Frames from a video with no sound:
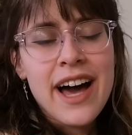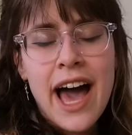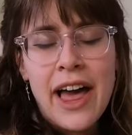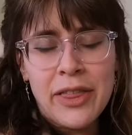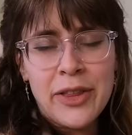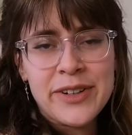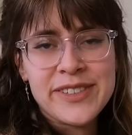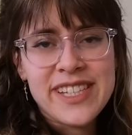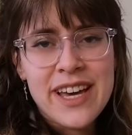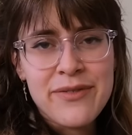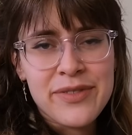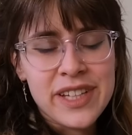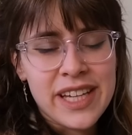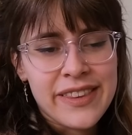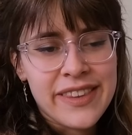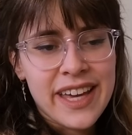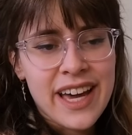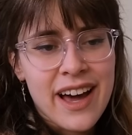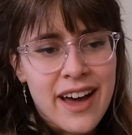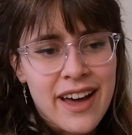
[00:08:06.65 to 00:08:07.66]
I looked Daphne in
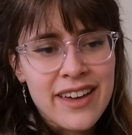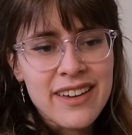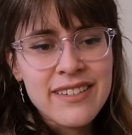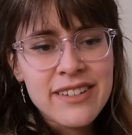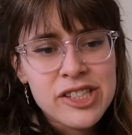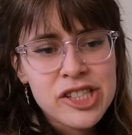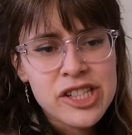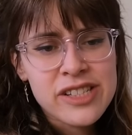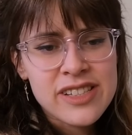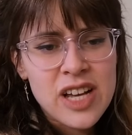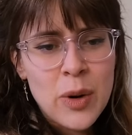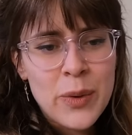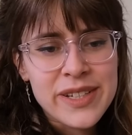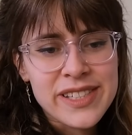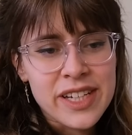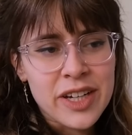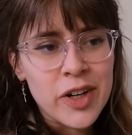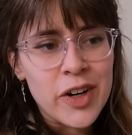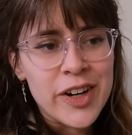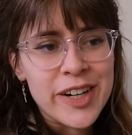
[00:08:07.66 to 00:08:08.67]
the eye. She's always
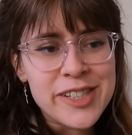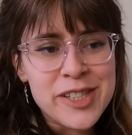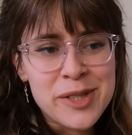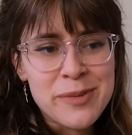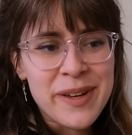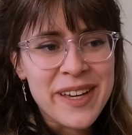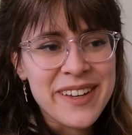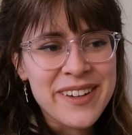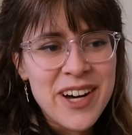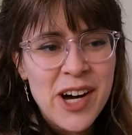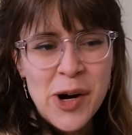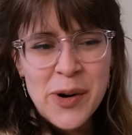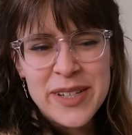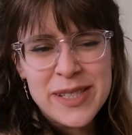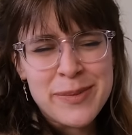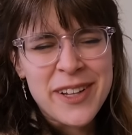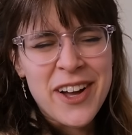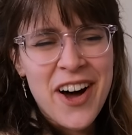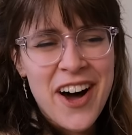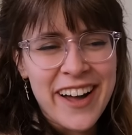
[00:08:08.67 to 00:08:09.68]
encouraged me, always
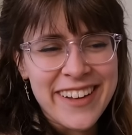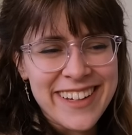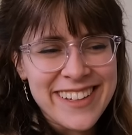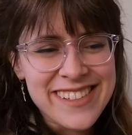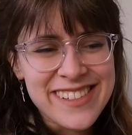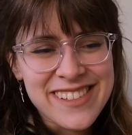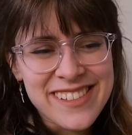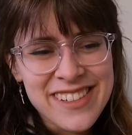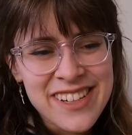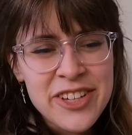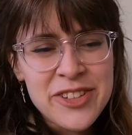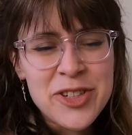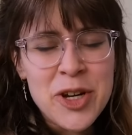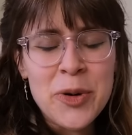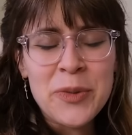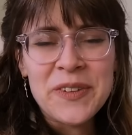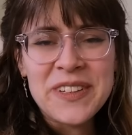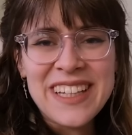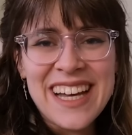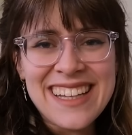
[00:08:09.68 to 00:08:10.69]
been honest. No
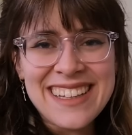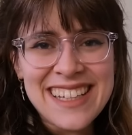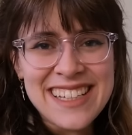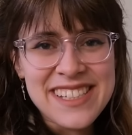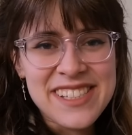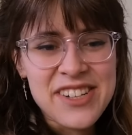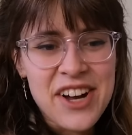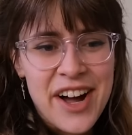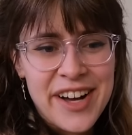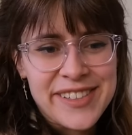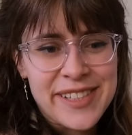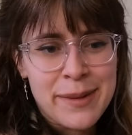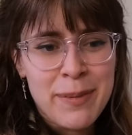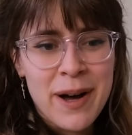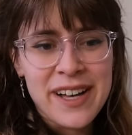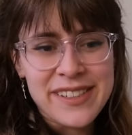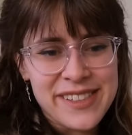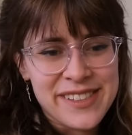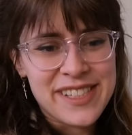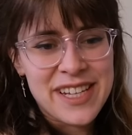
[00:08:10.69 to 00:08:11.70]
relentless toxic
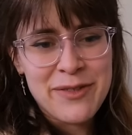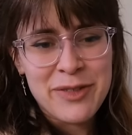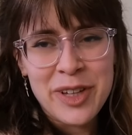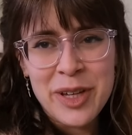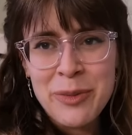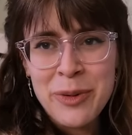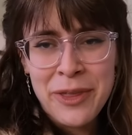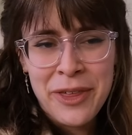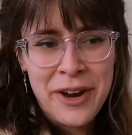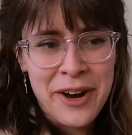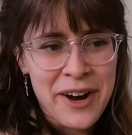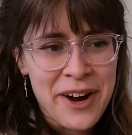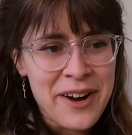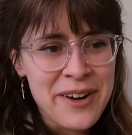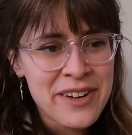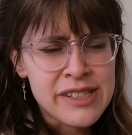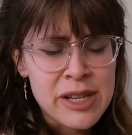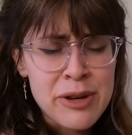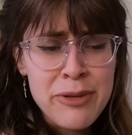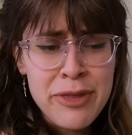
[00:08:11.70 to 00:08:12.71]
positivity with her.
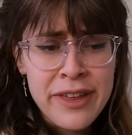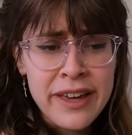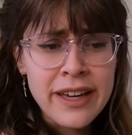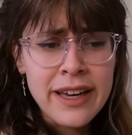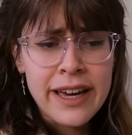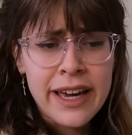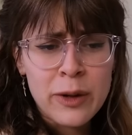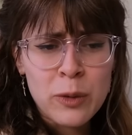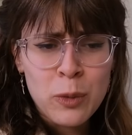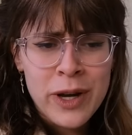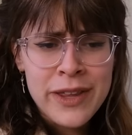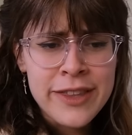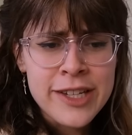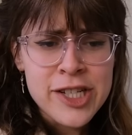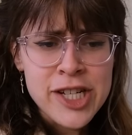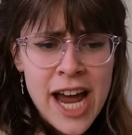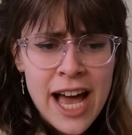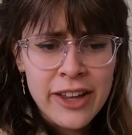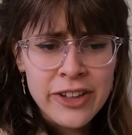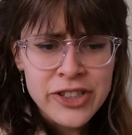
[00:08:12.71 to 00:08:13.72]
Do you think I can win the
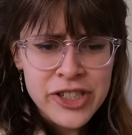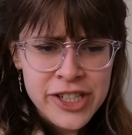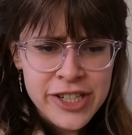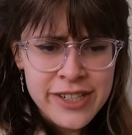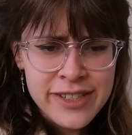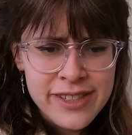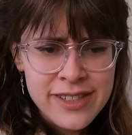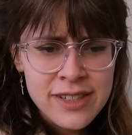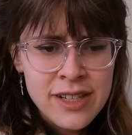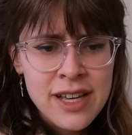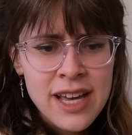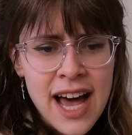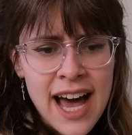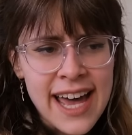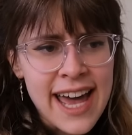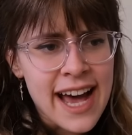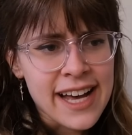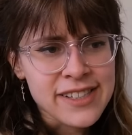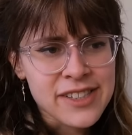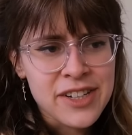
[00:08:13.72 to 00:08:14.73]
challengers? I
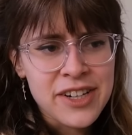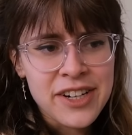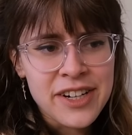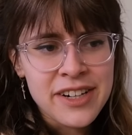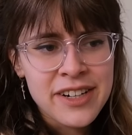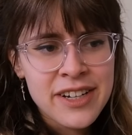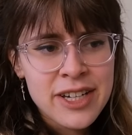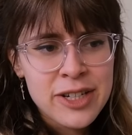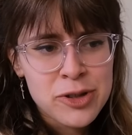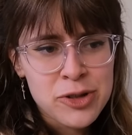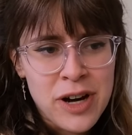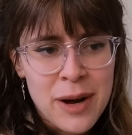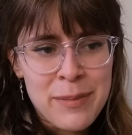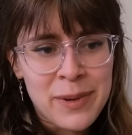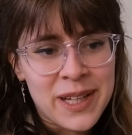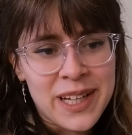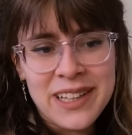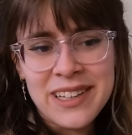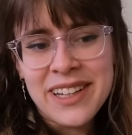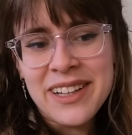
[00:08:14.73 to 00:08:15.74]
asked her,
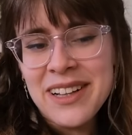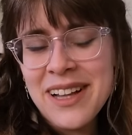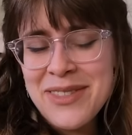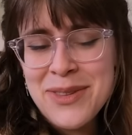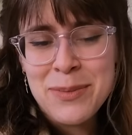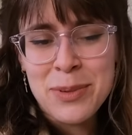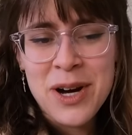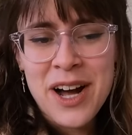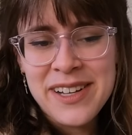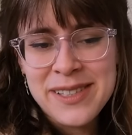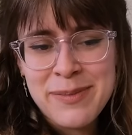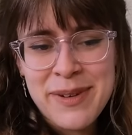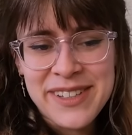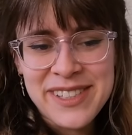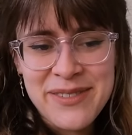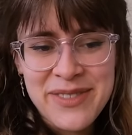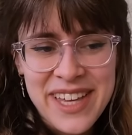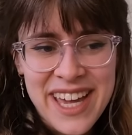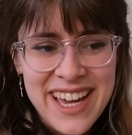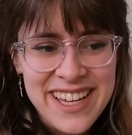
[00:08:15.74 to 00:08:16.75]
trembling a little at the prospect
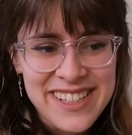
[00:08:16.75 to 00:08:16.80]
of the